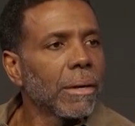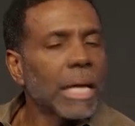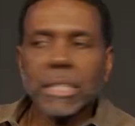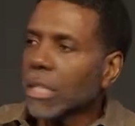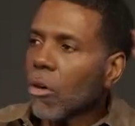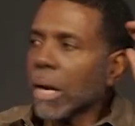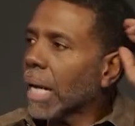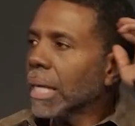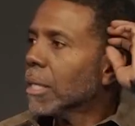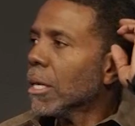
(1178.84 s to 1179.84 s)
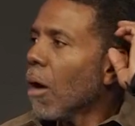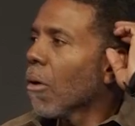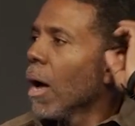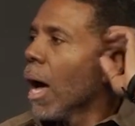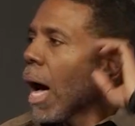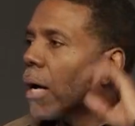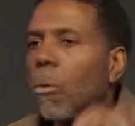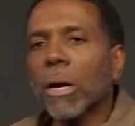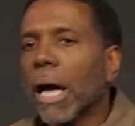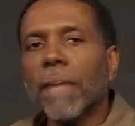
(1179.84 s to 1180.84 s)
I said, Lord, I need to know. I don't
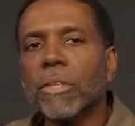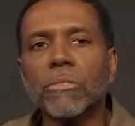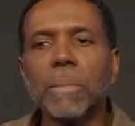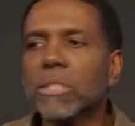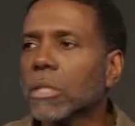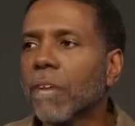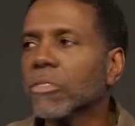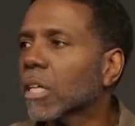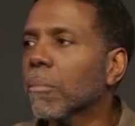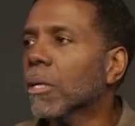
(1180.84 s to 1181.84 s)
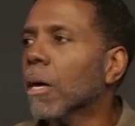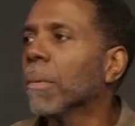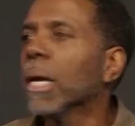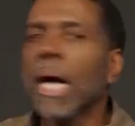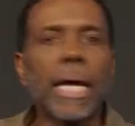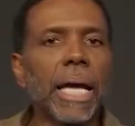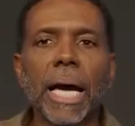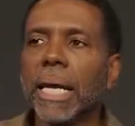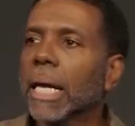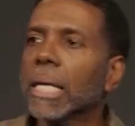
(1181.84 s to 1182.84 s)
want to have this men's conference coming up and
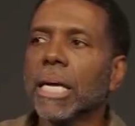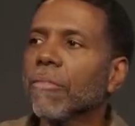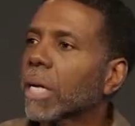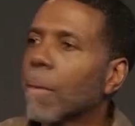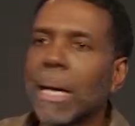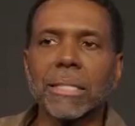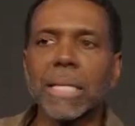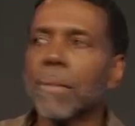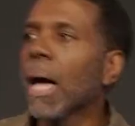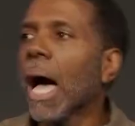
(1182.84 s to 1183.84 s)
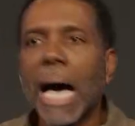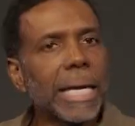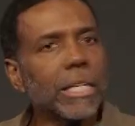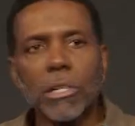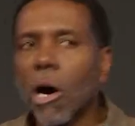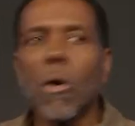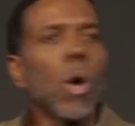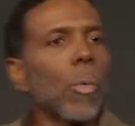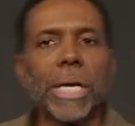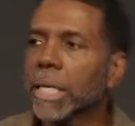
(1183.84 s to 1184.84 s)
they leave and come out the same. I need to know.
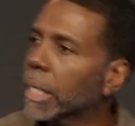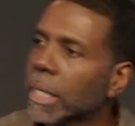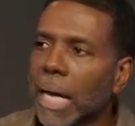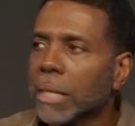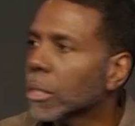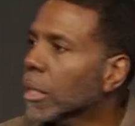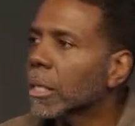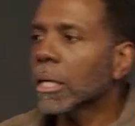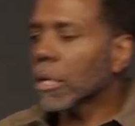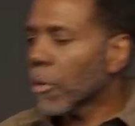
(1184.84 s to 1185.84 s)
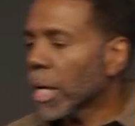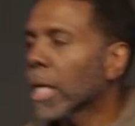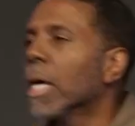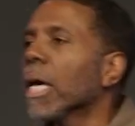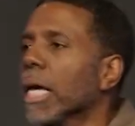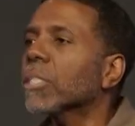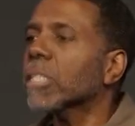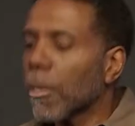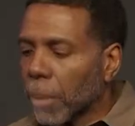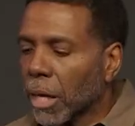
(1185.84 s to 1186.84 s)
We need to get down to the nitty-gritty. He
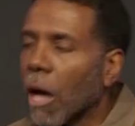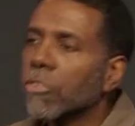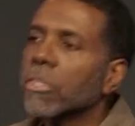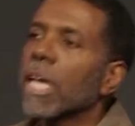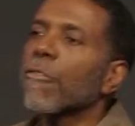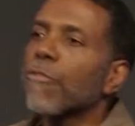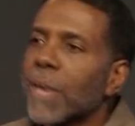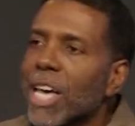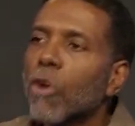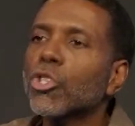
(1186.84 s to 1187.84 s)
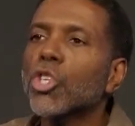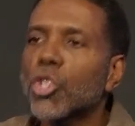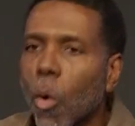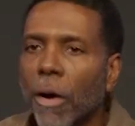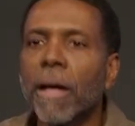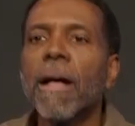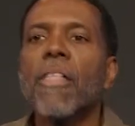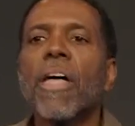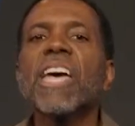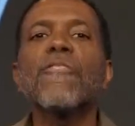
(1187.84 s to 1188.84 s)
said, because they fell short.
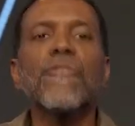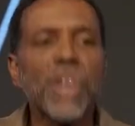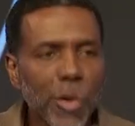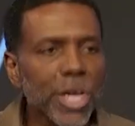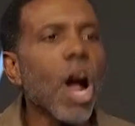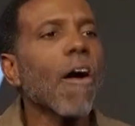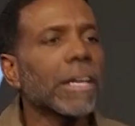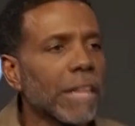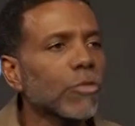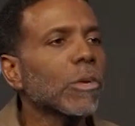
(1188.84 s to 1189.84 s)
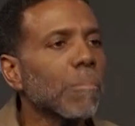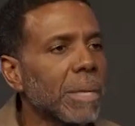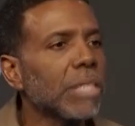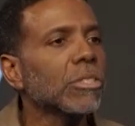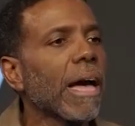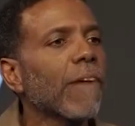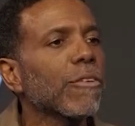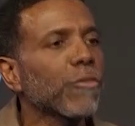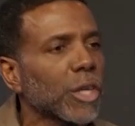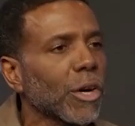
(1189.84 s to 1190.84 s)
Inferiority, that's what it means to have
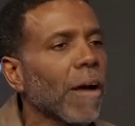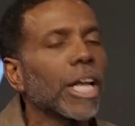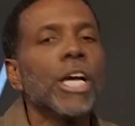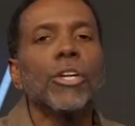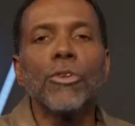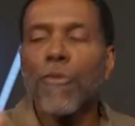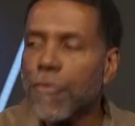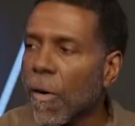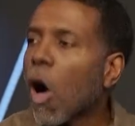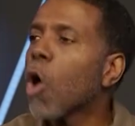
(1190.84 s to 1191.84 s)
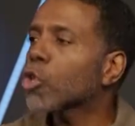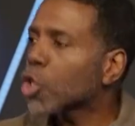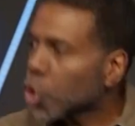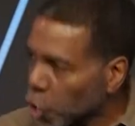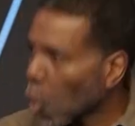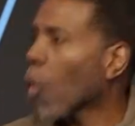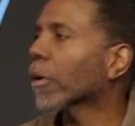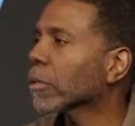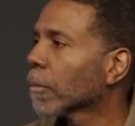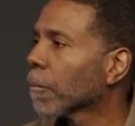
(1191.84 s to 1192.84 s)
inferiority. You fall short.